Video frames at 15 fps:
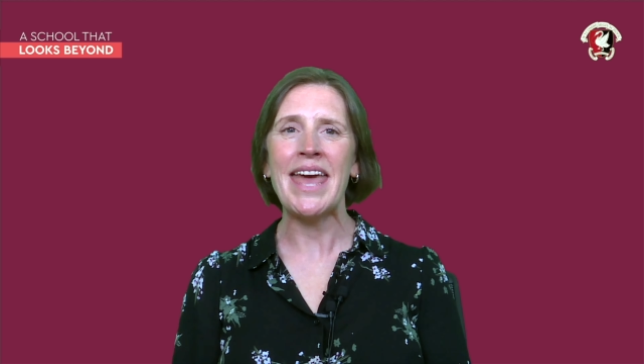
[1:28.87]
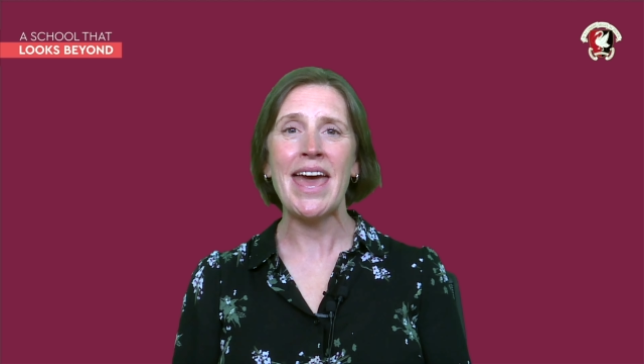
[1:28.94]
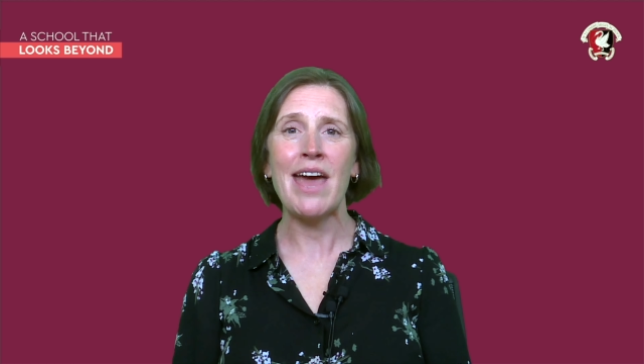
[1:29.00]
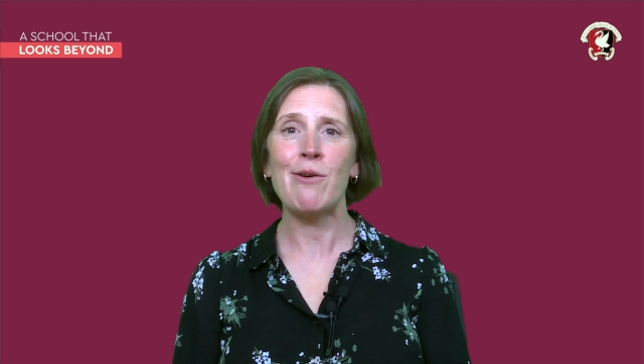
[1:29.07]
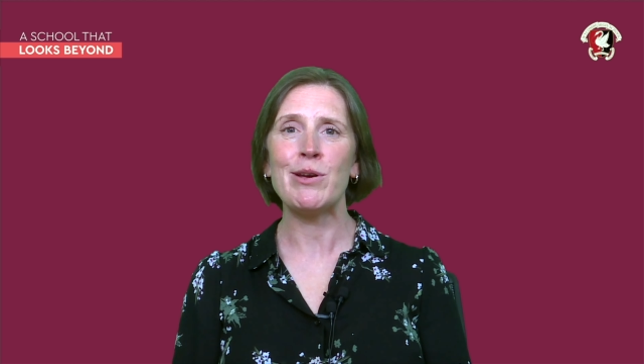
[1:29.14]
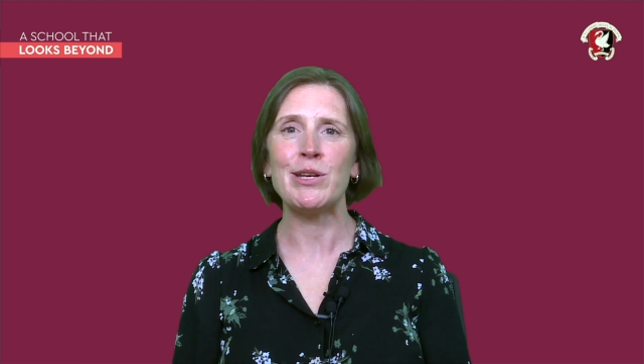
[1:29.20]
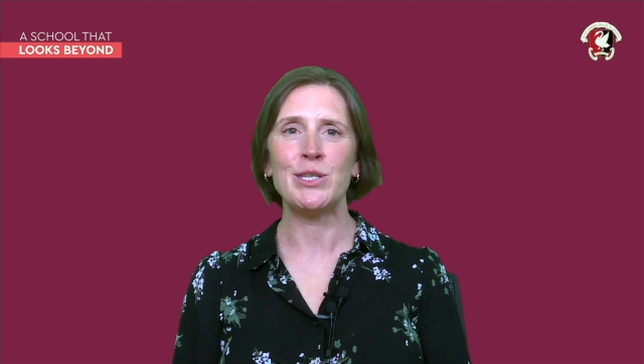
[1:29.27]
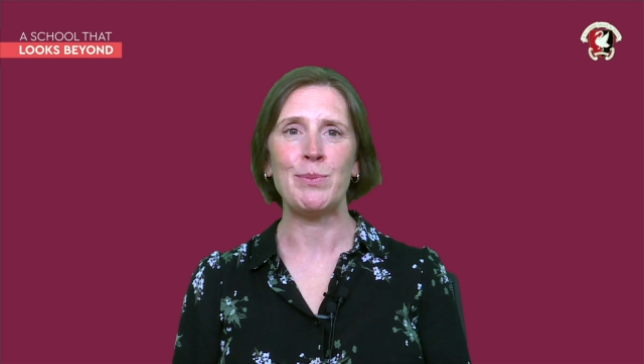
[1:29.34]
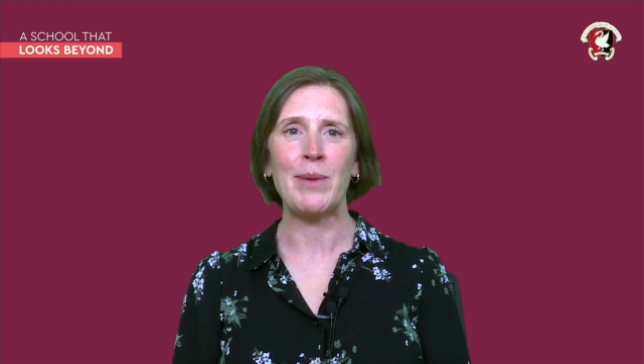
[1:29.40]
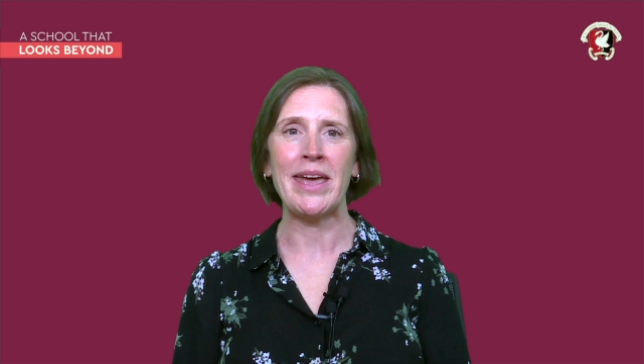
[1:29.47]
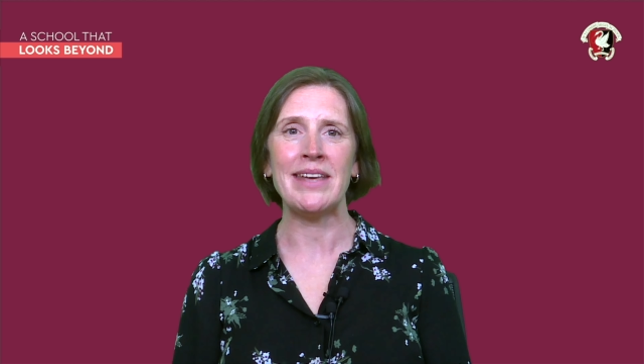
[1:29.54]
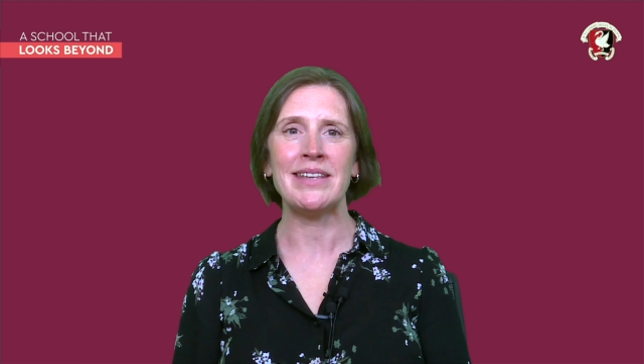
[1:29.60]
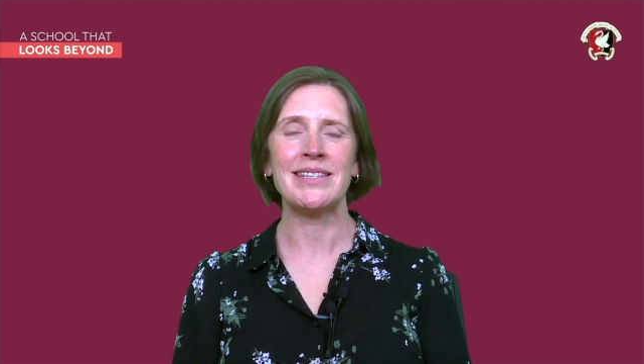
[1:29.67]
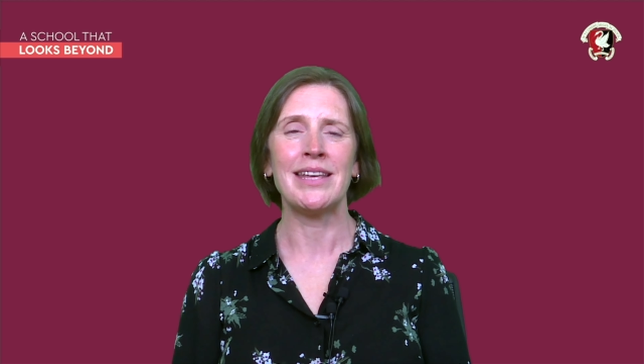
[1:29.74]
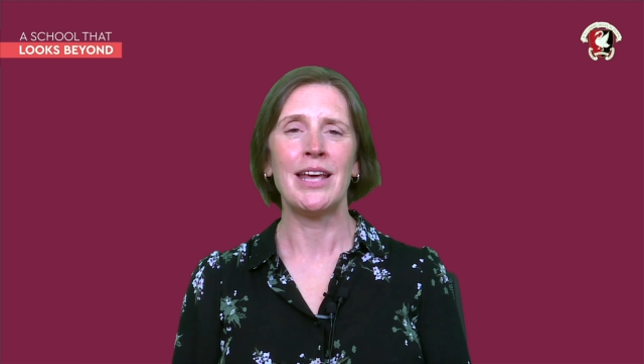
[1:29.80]

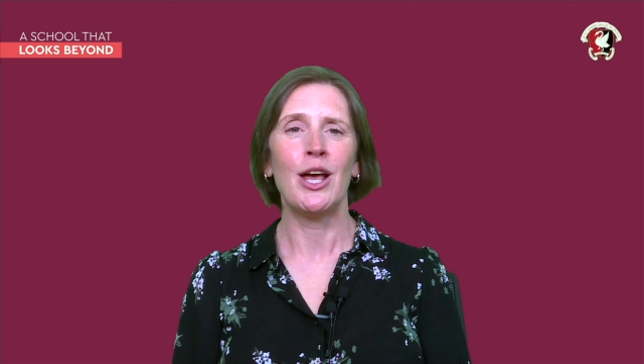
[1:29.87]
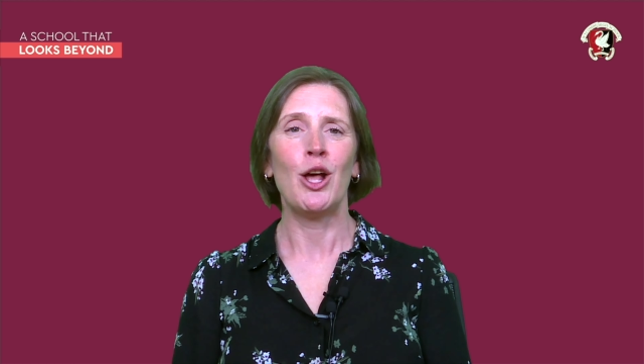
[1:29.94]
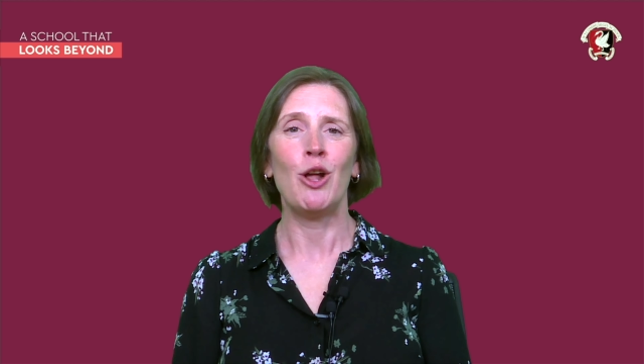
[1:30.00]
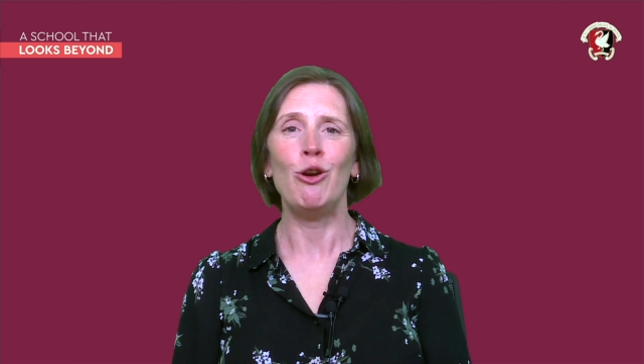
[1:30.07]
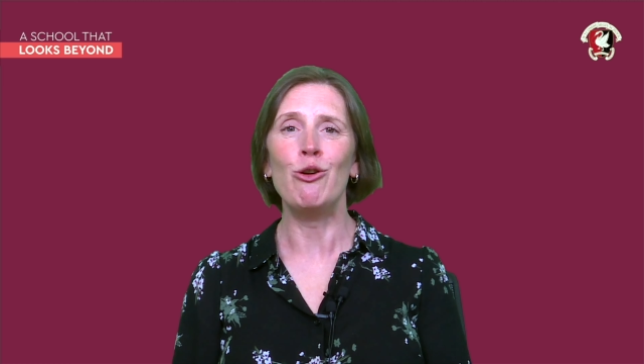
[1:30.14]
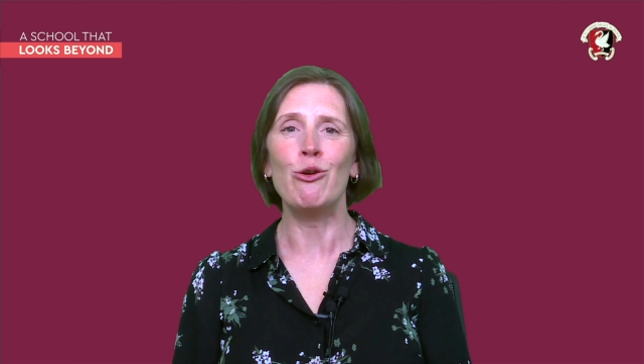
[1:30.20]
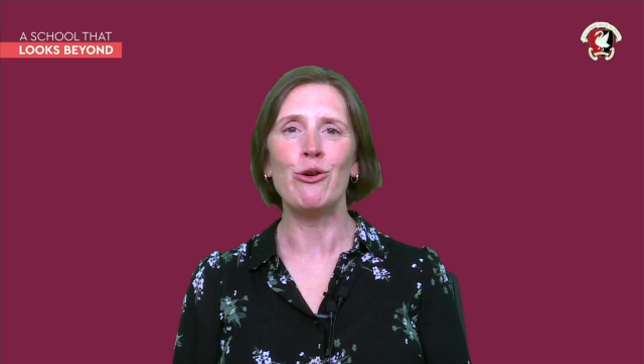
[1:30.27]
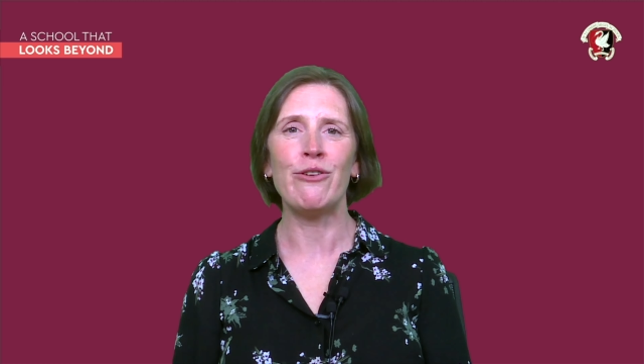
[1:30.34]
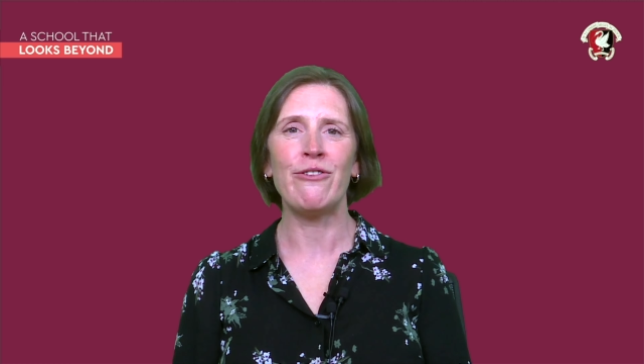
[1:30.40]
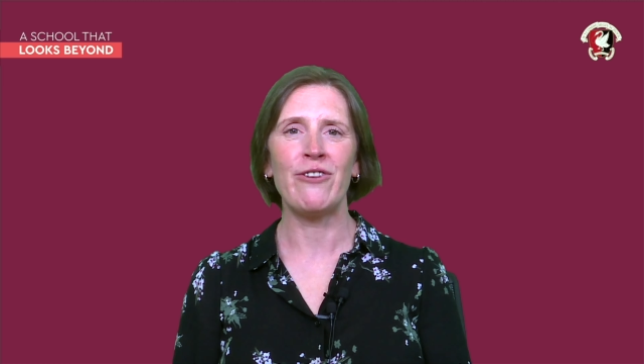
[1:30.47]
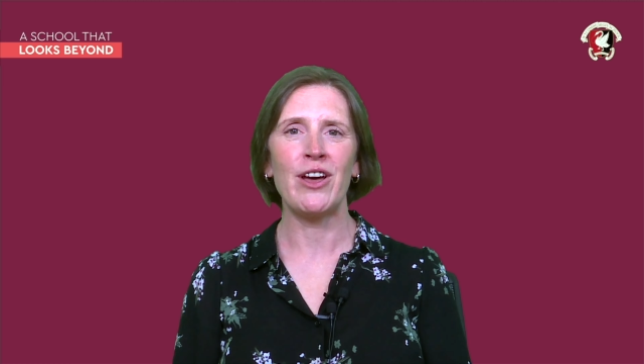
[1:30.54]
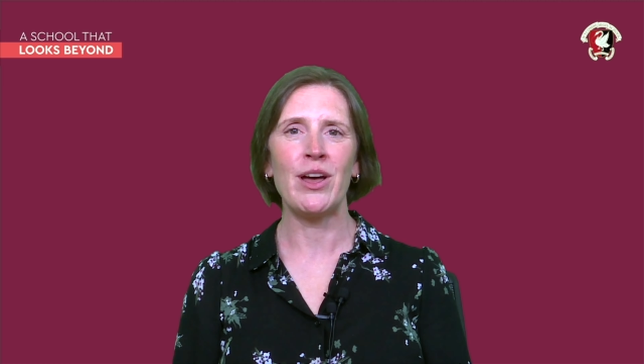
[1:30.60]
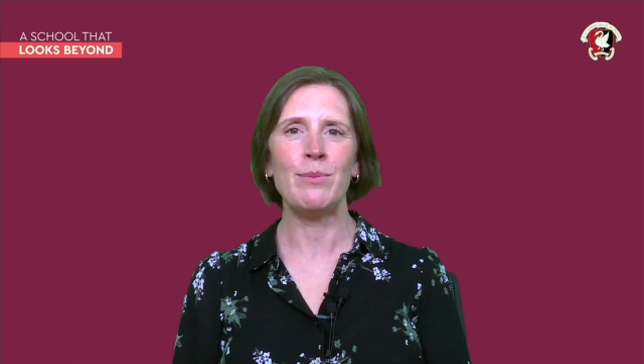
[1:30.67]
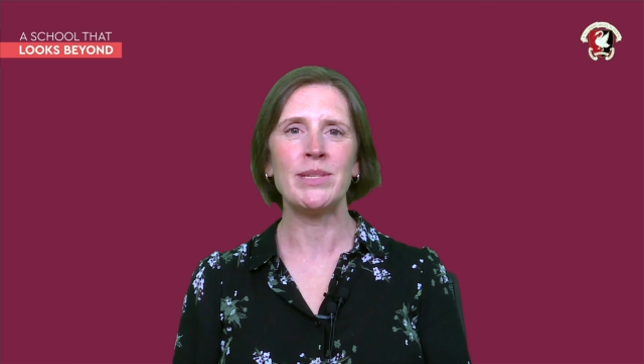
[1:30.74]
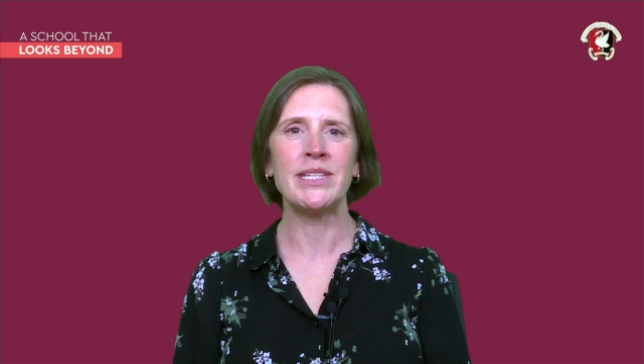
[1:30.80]
aerospace, law
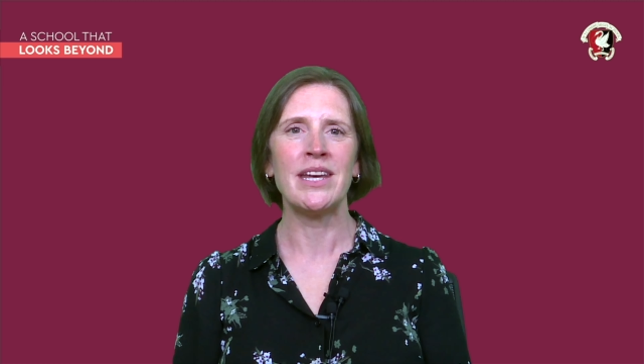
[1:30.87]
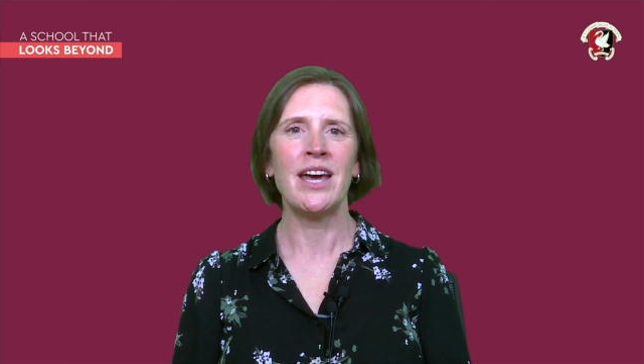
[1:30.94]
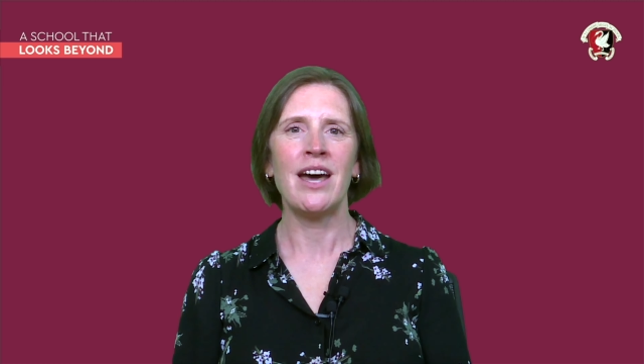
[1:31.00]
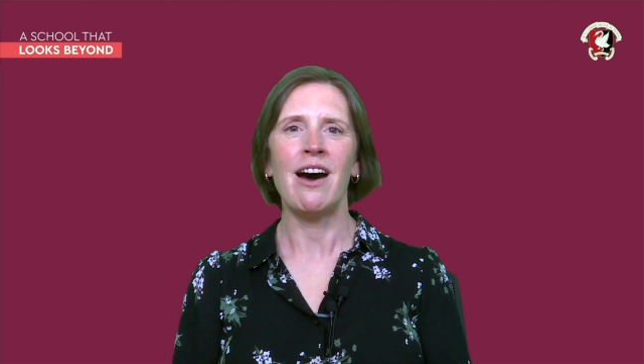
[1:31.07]
firms,